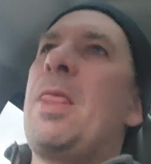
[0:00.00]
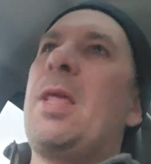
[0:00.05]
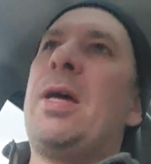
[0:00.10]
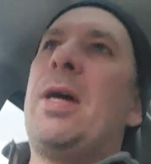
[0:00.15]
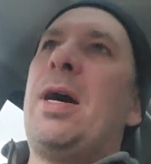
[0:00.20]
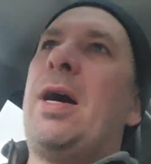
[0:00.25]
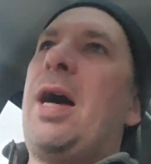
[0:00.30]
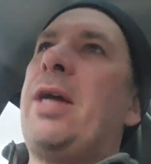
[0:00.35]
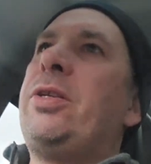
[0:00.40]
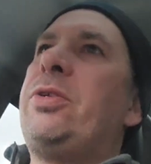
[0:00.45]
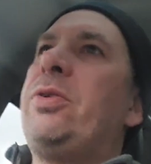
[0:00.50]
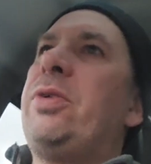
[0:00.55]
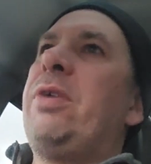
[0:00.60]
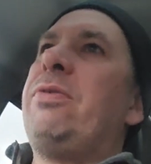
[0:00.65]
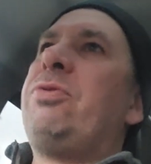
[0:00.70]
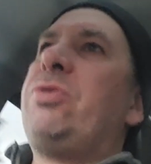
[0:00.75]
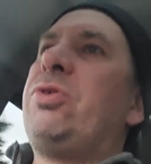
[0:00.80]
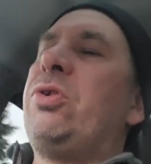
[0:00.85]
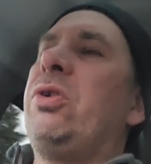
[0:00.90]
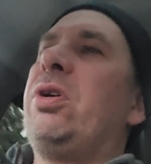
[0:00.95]
Uh, I do
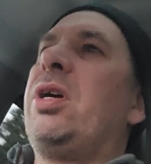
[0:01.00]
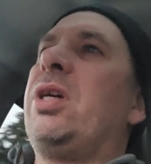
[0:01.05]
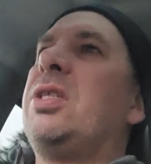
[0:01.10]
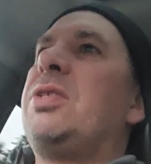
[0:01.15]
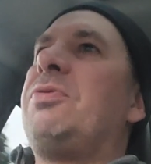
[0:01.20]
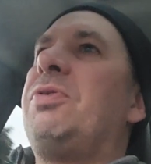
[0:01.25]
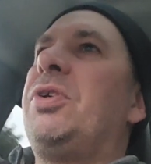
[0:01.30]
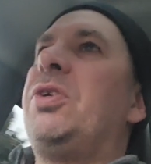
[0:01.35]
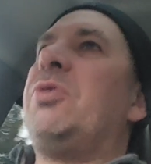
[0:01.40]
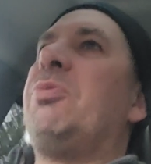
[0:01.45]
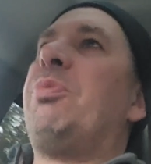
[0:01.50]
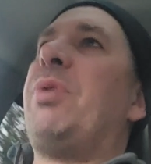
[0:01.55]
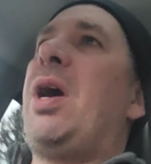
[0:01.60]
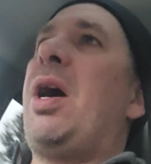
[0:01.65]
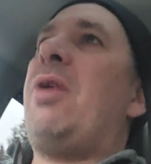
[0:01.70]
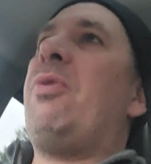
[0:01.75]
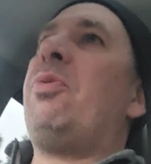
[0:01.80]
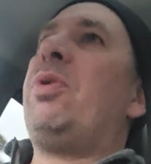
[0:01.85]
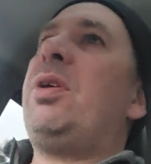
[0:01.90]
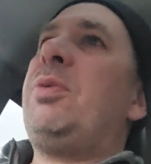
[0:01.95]
have shortcuts for you,
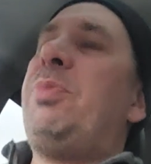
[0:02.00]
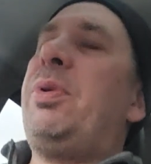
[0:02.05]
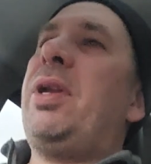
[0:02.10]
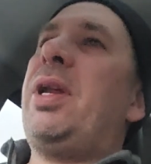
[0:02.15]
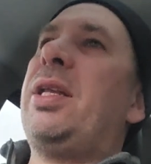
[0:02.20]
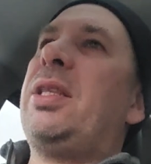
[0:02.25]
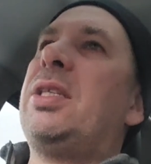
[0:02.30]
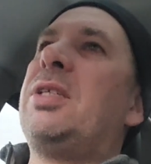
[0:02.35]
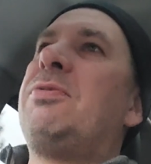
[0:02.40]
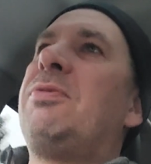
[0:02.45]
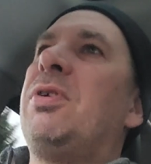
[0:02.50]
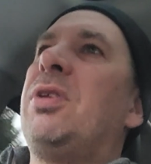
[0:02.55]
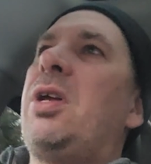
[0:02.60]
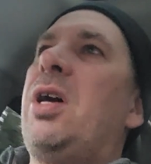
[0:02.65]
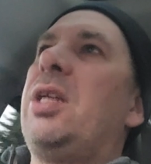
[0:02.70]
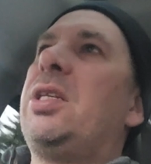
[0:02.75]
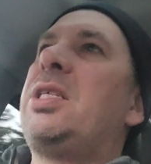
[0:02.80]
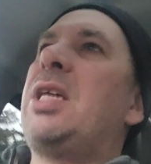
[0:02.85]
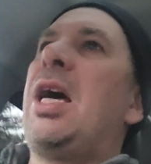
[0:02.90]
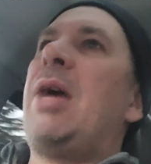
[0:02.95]
but we'd been at this for a
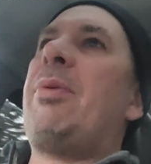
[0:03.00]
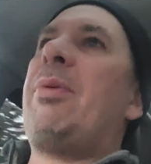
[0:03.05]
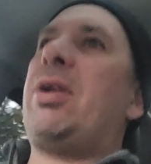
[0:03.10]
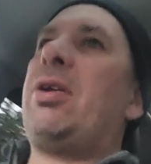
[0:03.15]
long time,